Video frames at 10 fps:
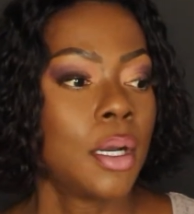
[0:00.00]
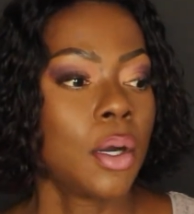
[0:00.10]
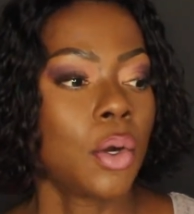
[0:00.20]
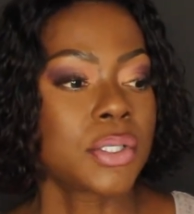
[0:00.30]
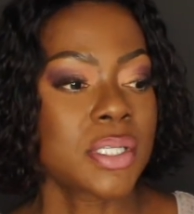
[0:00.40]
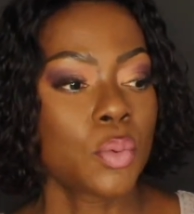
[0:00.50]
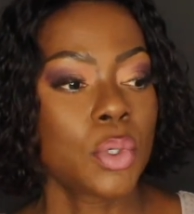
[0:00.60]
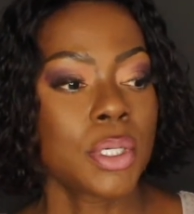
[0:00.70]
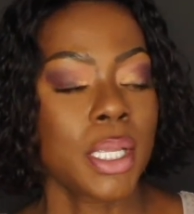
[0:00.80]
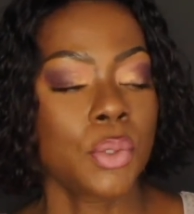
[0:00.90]
or
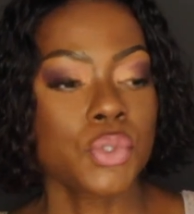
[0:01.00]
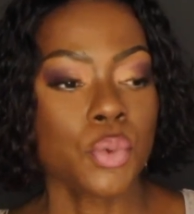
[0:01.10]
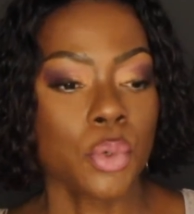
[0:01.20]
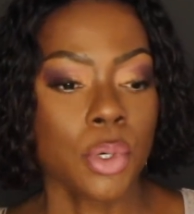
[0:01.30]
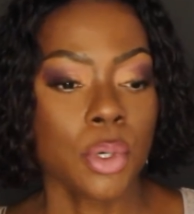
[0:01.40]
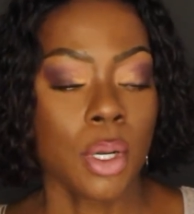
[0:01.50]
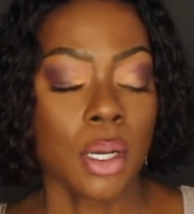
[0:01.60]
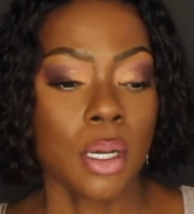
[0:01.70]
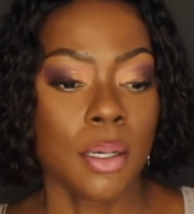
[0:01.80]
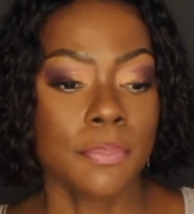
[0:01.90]
someone that who's
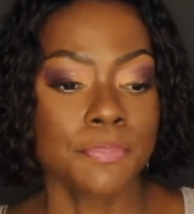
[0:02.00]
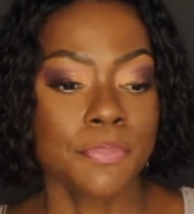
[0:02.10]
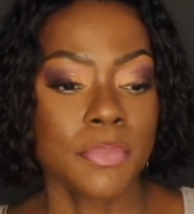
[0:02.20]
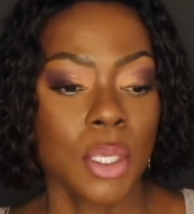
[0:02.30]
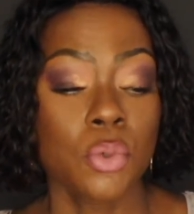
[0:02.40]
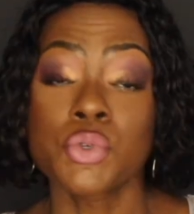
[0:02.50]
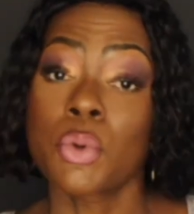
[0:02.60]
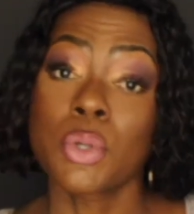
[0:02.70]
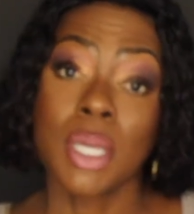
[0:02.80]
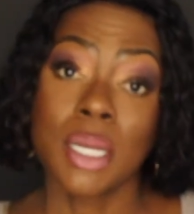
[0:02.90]

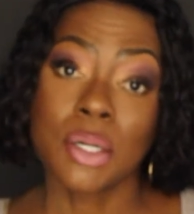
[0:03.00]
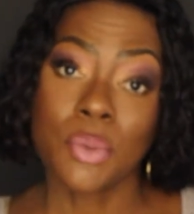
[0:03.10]
wrote a lot of